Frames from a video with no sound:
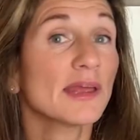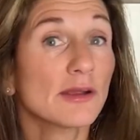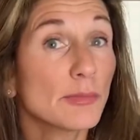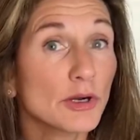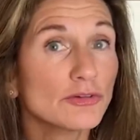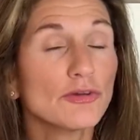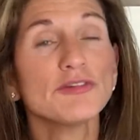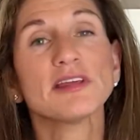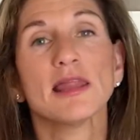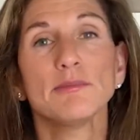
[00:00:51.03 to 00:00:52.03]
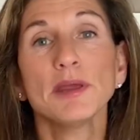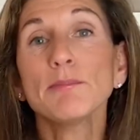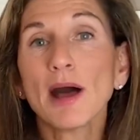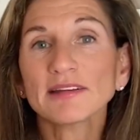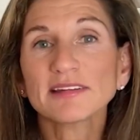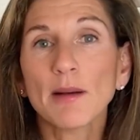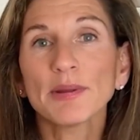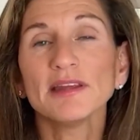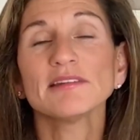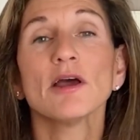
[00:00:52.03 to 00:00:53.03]
commercials and the big box
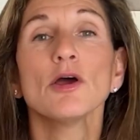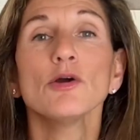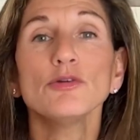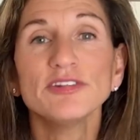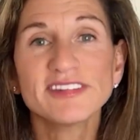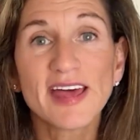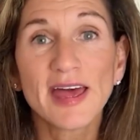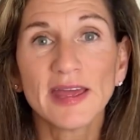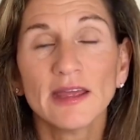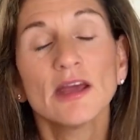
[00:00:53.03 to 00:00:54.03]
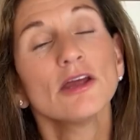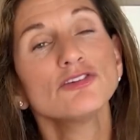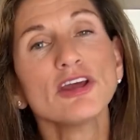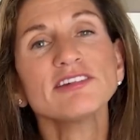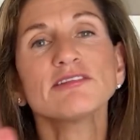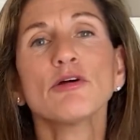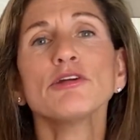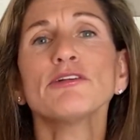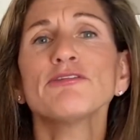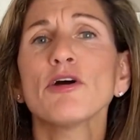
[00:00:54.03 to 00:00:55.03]
companies who say, just throw
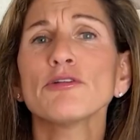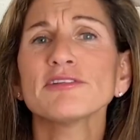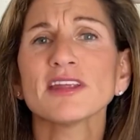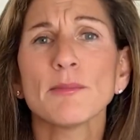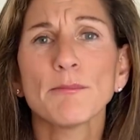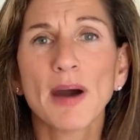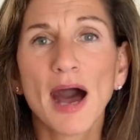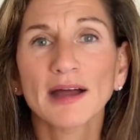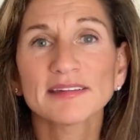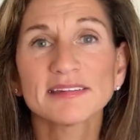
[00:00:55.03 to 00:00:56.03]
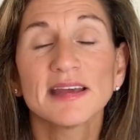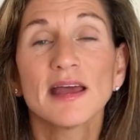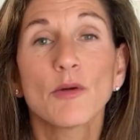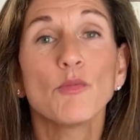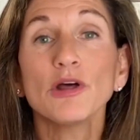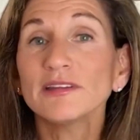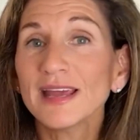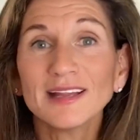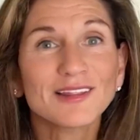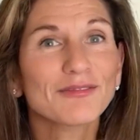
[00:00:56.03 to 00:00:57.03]
your photos in a box. We'll
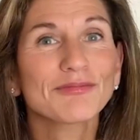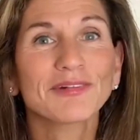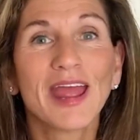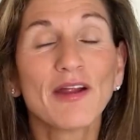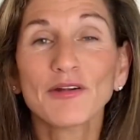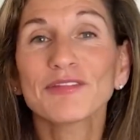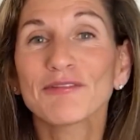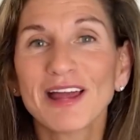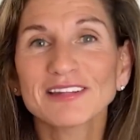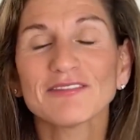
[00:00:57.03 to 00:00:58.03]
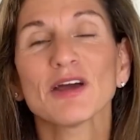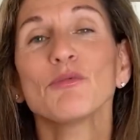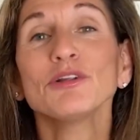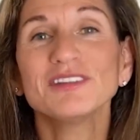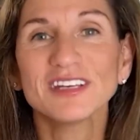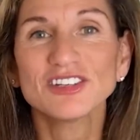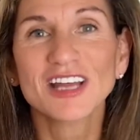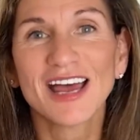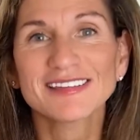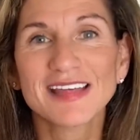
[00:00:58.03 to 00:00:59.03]
take care of the rest of it. We'll
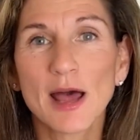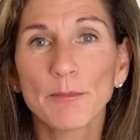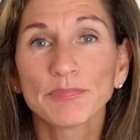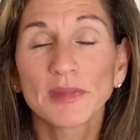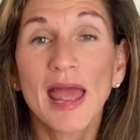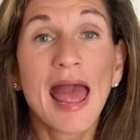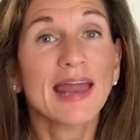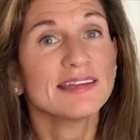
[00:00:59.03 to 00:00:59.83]
digitize them. And